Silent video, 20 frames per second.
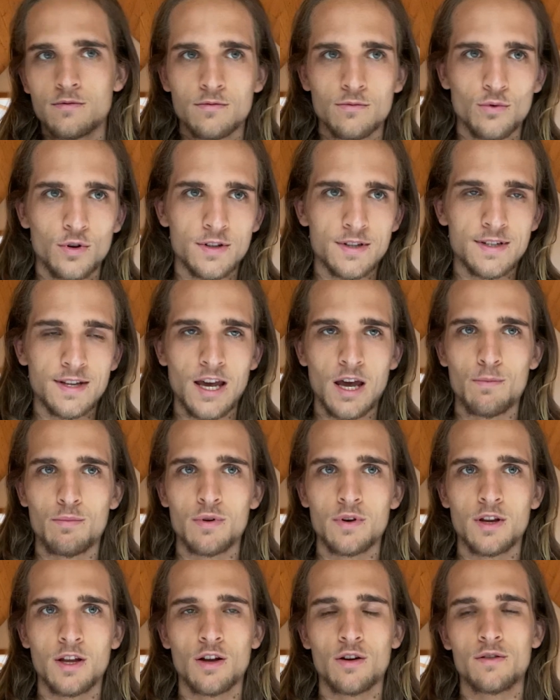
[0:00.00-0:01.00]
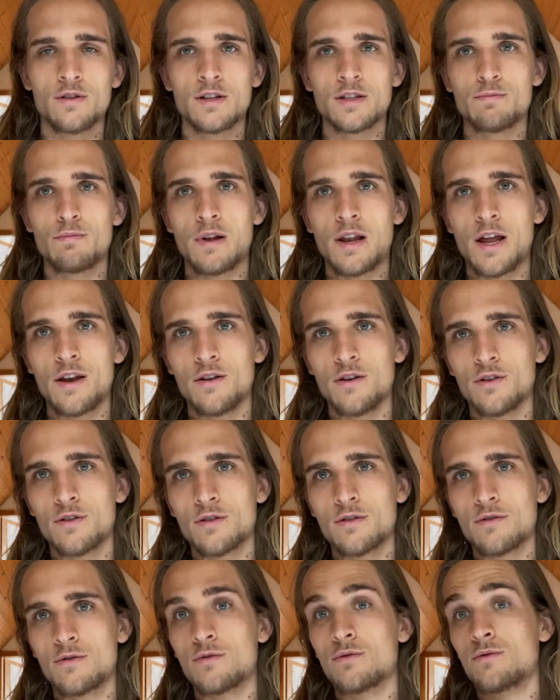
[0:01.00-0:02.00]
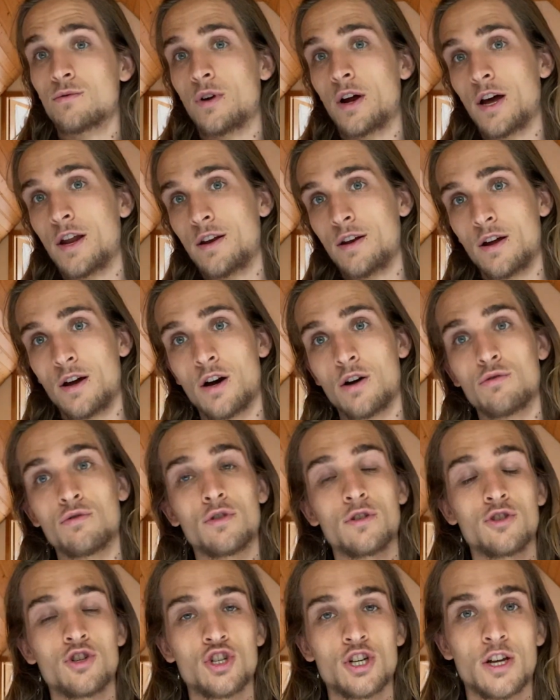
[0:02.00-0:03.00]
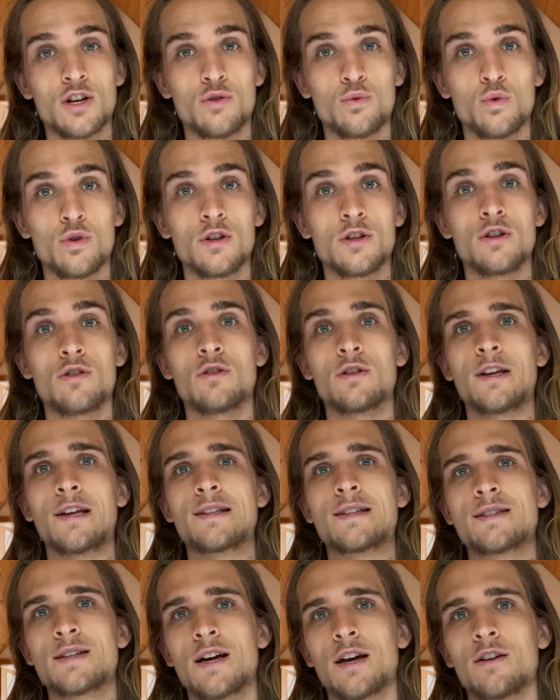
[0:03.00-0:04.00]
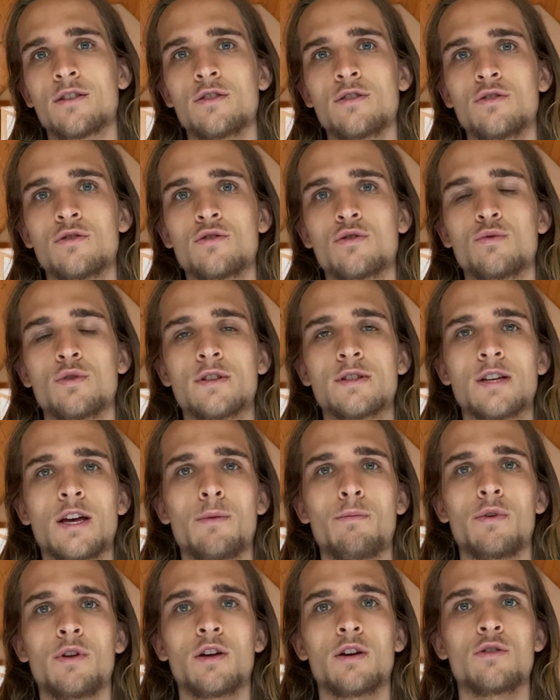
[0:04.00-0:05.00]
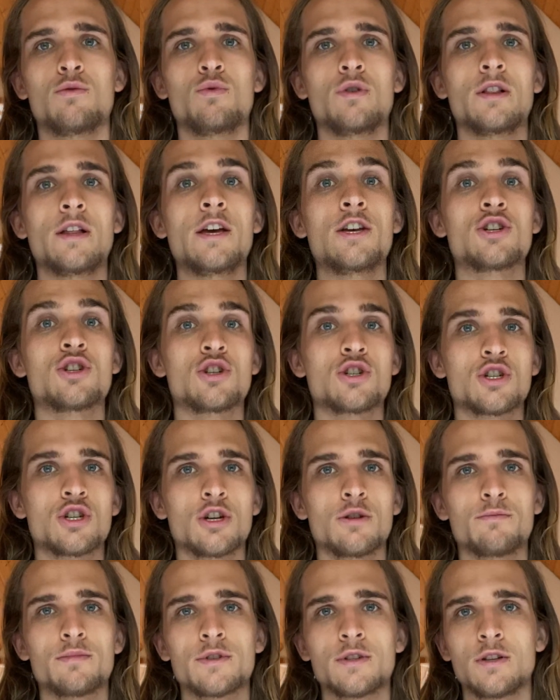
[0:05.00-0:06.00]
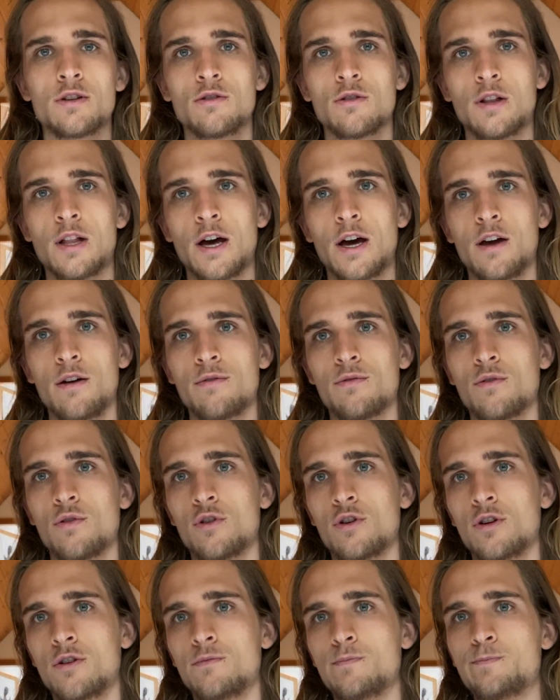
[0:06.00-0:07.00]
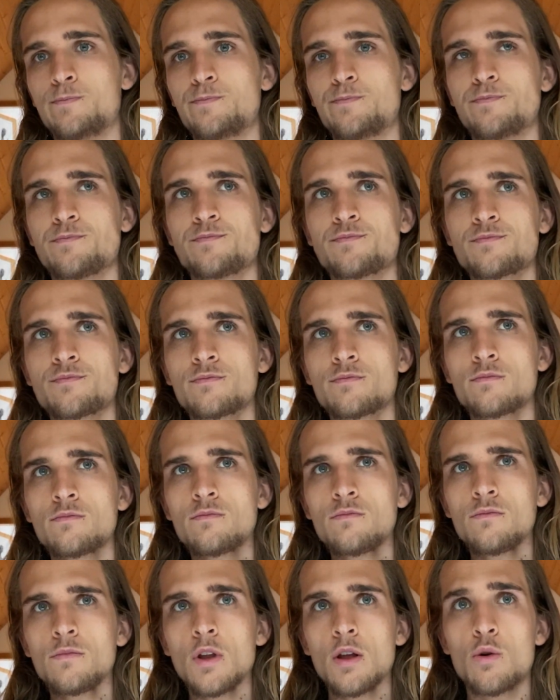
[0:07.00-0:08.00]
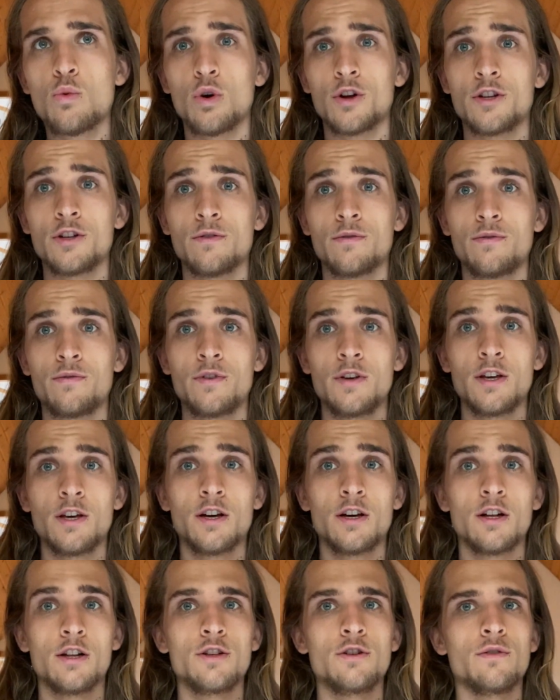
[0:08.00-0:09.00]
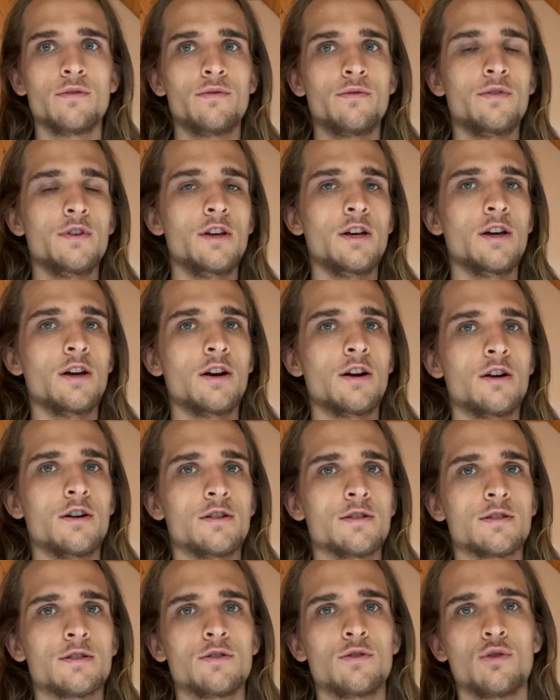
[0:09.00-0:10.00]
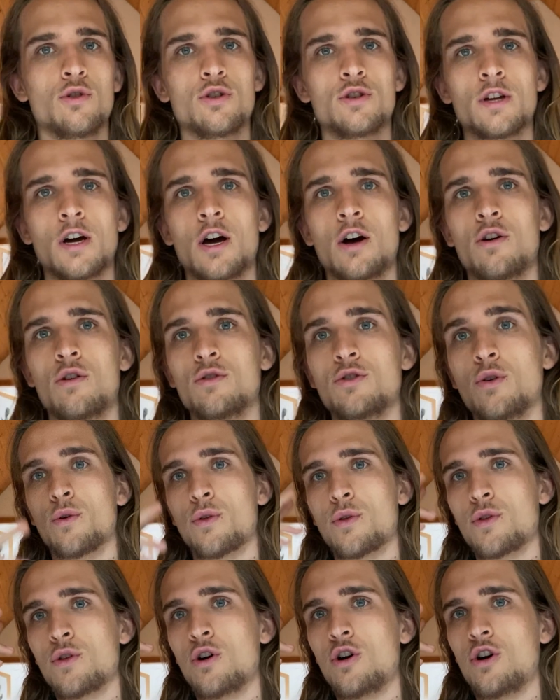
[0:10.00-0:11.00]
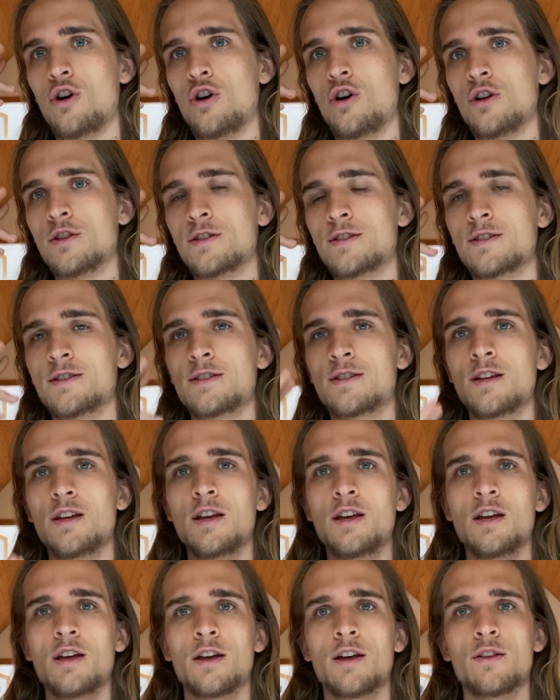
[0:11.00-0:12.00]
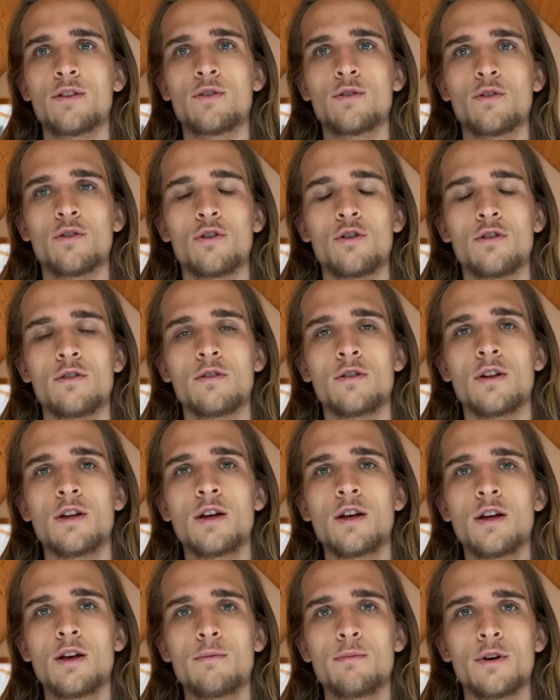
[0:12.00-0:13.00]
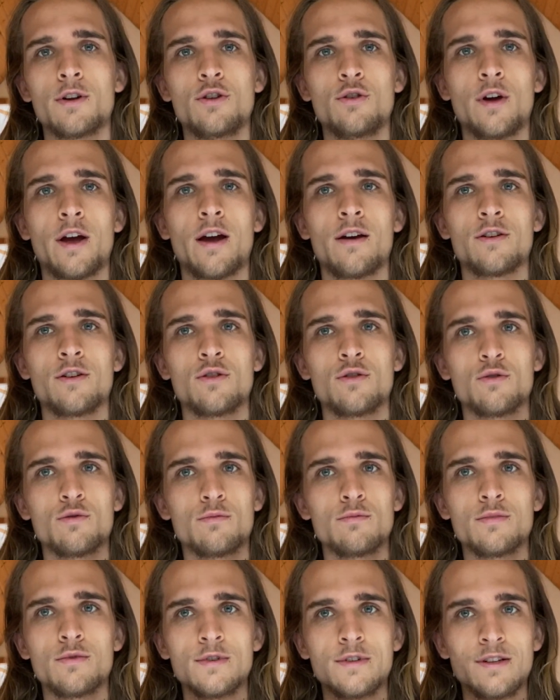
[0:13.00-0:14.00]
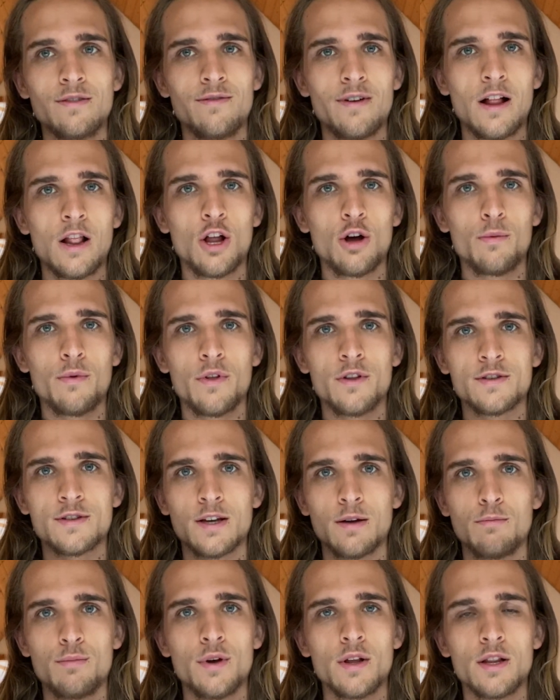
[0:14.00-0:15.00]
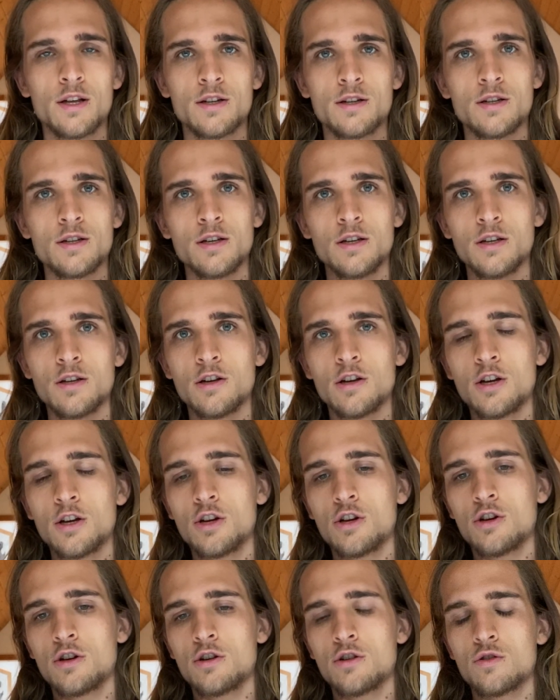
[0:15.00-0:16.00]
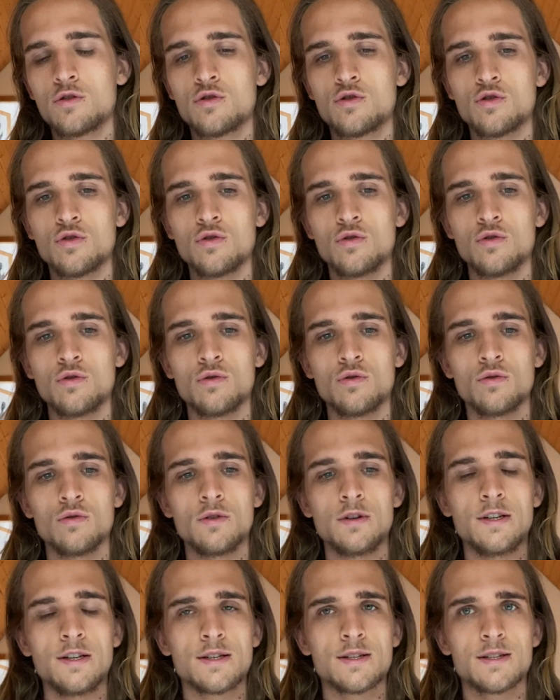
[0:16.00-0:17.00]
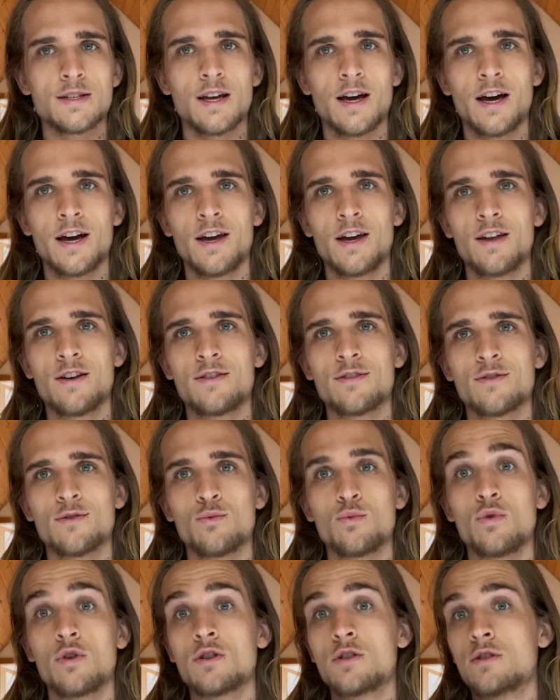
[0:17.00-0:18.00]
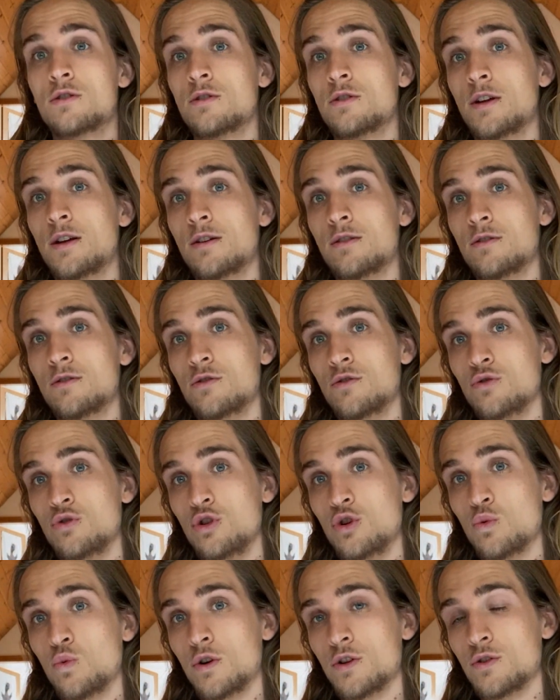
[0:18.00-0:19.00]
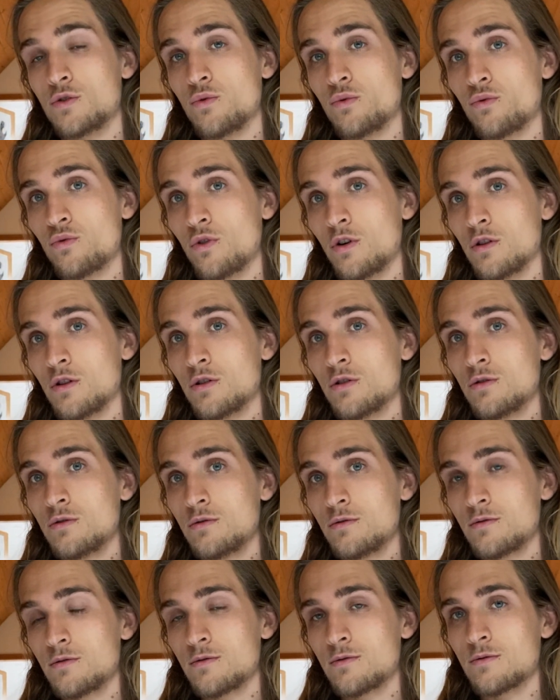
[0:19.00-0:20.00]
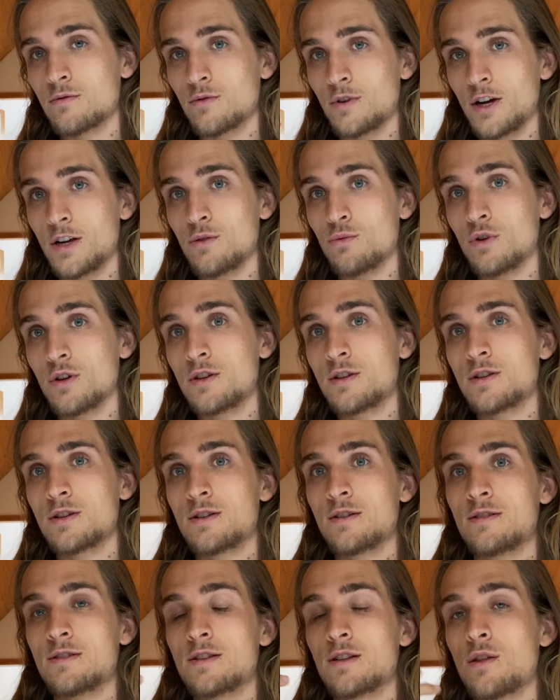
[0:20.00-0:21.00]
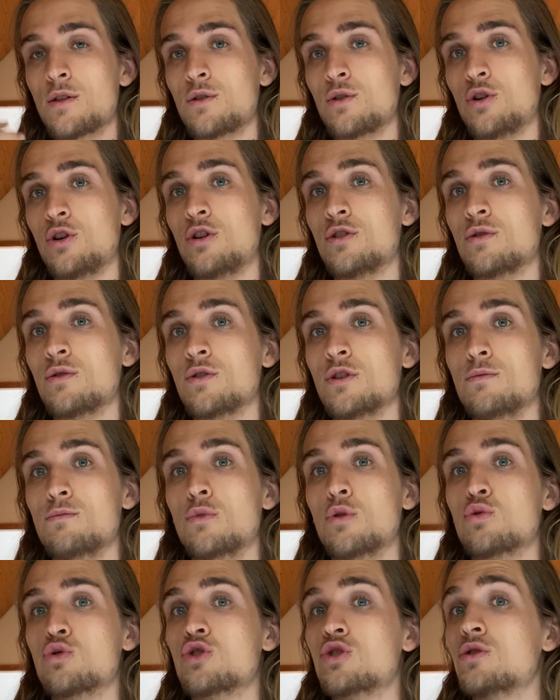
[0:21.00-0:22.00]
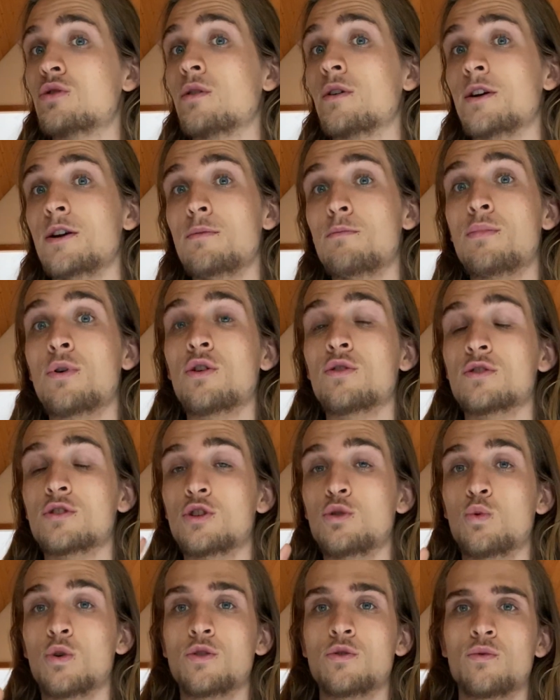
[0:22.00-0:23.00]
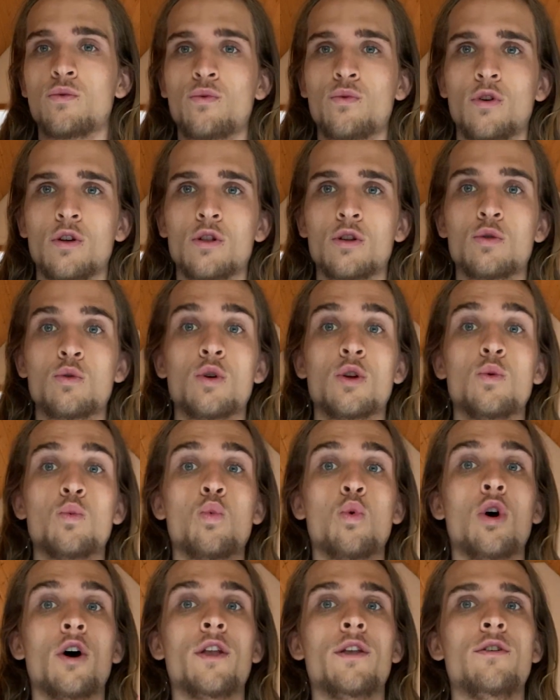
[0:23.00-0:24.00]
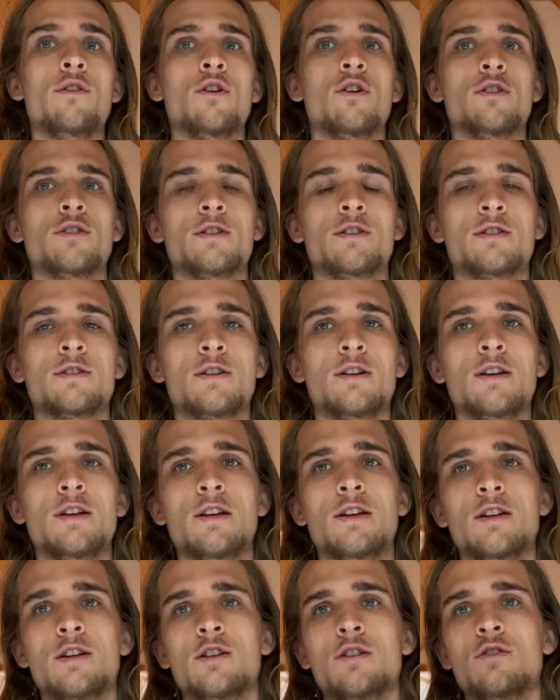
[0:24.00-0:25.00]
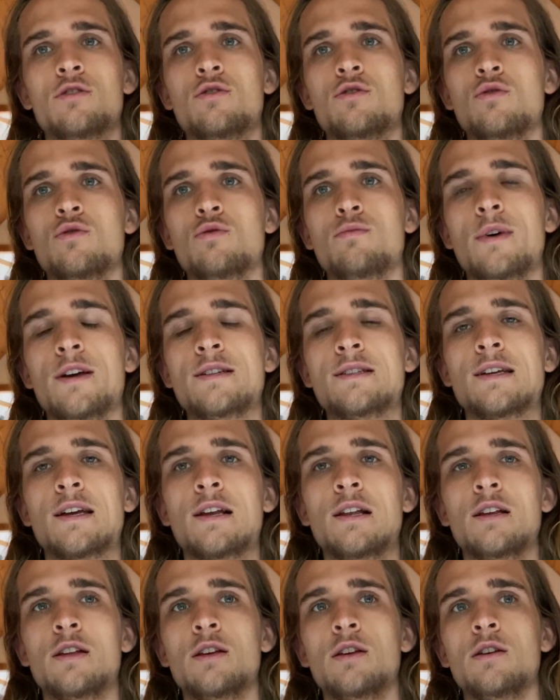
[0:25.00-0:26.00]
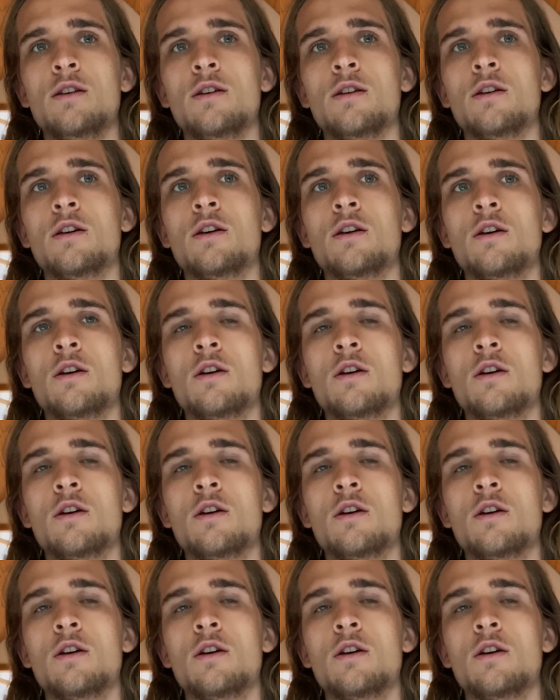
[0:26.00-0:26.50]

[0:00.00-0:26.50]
what's happening on this planet right now or in general. You don't get sucked into what's happening in relationships in your life or what you feel, your fears, your doubt, thoughts, and so on. But you develop this ability to decide what do you want to follow, right? What thought or emotion or impulse you want to follow and what not. To basically